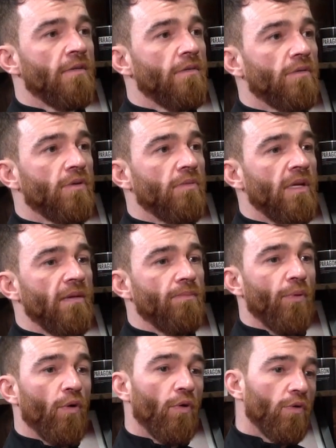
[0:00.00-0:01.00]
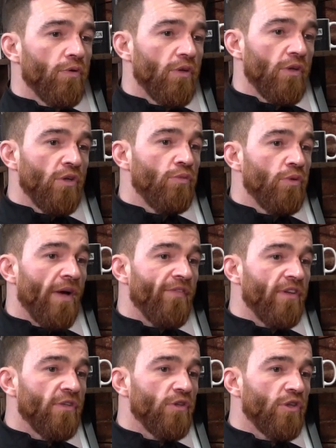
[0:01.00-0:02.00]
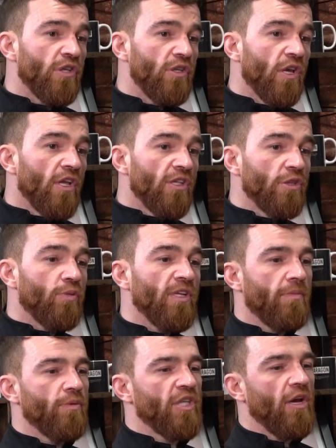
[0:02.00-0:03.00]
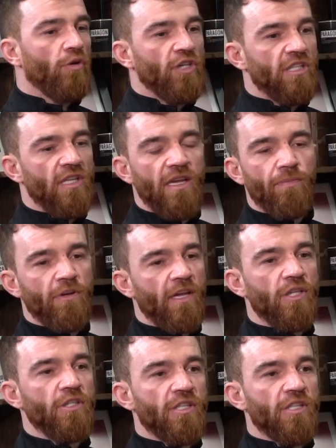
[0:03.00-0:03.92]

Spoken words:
You know what I mean? But you haven't... This way some people say, oh, you're deep on that and